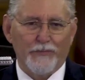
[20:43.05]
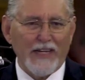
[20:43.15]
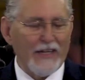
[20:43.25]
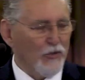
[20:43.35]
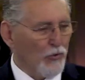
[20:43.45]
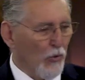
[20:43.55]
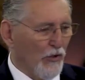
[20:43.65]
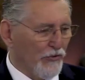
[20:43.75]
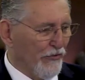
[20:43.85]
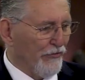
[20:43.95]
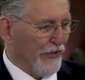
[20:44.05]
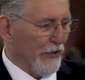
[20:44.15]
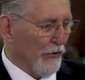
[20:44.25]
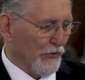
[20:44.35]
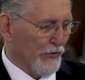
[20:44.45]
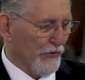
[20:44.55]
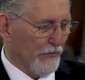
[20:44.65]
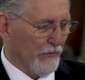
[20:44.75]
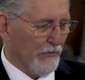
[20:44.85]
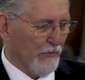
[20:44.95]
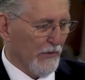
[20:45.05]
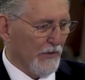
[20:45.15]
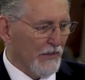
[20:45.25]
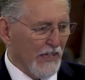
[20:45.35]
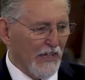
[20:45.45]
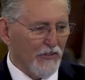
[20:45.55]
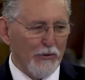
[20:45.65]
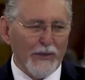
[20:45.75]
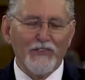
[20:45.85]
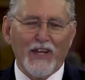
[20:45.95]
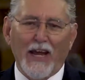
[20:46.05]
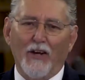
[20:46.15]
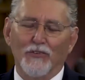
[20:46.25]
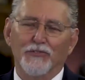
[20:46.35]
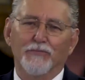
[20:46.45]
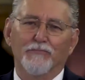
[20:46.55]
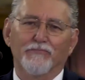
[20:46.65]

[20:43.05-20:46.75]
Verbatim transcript: he had to cross a field to get to his house.